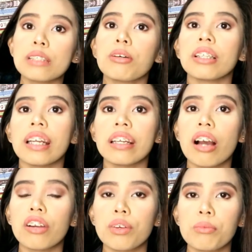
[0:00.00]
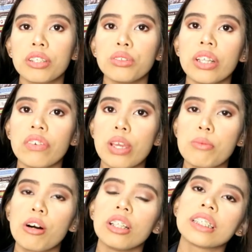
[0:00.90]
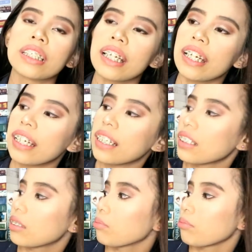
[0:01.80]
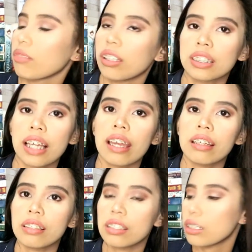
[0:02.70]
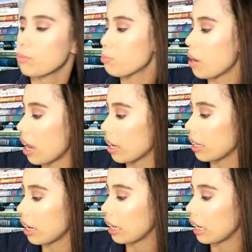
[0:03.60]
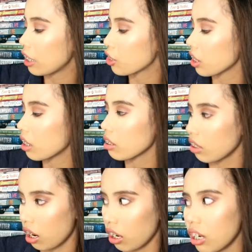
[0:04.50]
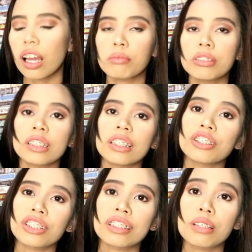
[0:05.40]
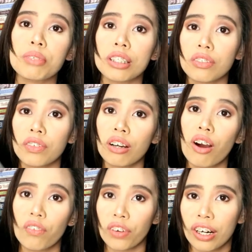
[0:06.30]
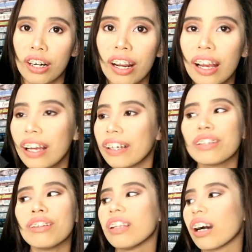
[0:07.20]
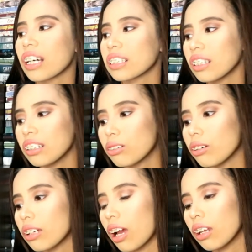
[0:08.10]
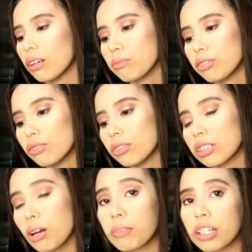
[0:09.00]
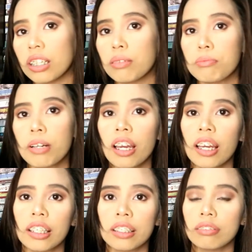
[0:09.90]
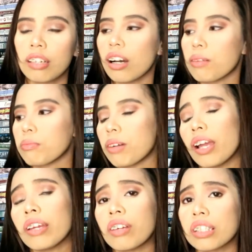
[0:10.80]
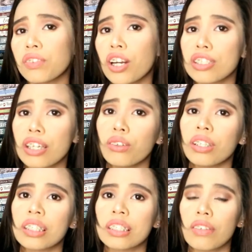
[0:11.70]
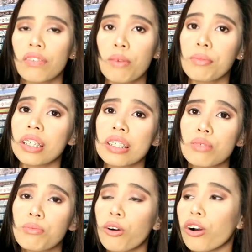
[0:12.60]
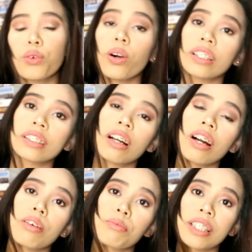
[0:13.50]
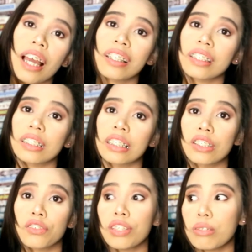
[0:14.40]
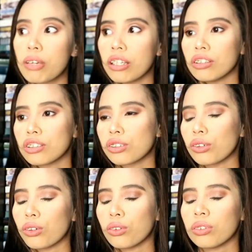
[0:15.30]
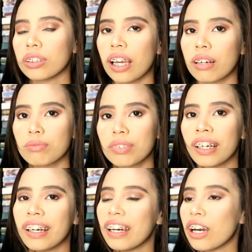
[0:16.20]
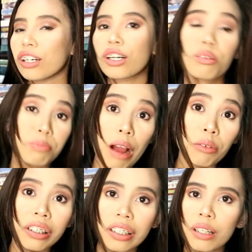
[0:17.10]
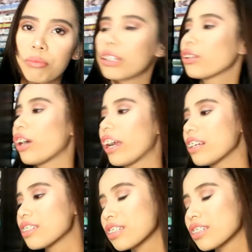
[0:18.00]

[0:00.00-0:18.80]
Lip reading: book that I got from Laguna Fables is Sky in the Deep by Adrienne Young. I'm just interested because of the cover. Yun lang. Kasi hindi ko inaalam yung summary. But, as far as I know, this is a feminist book. Of course, our protagonist is female. So, yeah. Girl power na naman to, guys.